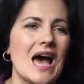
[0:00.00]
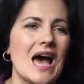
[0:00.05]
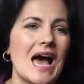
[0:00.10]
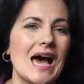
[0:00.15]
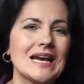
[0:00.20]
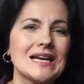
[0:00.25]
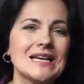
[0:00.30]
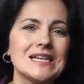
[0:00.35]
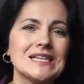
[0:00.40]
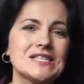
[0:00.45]

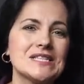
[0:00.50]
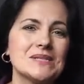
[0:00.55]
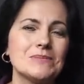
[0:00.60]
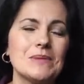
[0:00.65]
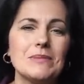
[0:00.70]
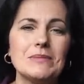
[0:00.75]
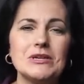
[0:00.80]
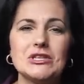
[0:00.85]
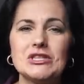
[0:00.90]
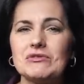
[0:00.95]
Unless
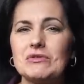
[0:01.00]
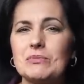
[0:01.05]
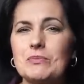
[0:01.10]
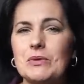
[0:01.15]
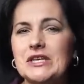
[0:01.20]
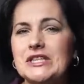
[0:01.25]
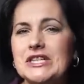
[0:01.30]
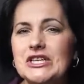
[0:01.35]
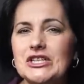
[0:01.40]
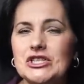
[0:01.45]
maybe she would
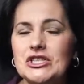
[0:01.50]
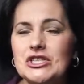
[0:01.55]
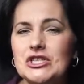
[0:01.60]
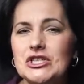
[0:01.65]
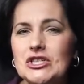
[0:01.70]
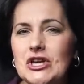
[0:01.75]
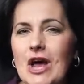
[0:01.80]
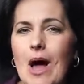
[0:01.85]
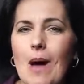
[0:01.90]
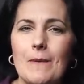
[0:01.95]
pretend
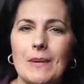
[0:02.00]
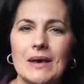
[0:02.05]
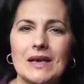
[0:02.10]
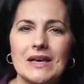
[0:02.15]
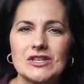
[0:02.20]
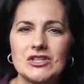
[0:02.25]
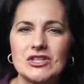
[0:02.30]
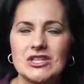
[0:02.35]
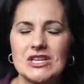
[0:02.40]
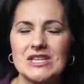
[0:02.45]
she's
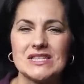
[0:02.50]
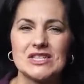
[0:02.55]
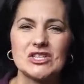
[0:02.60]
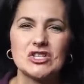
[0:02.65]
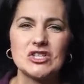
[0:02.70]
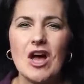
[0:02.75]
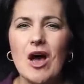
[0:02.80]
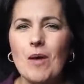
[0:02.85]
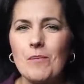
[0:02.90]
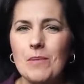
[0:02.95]
shopping and she has a
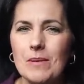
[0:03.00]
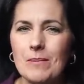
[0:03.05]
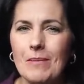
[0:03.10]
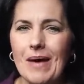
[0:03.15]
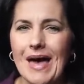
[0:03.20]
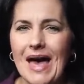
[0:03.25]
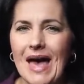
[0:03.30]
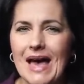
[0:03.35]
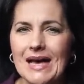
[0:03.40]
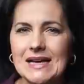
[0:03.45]
shopping
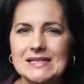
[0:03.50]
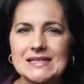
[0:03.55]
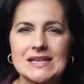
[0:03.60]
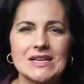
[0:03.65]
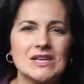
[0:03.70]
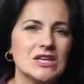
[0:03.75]
bag,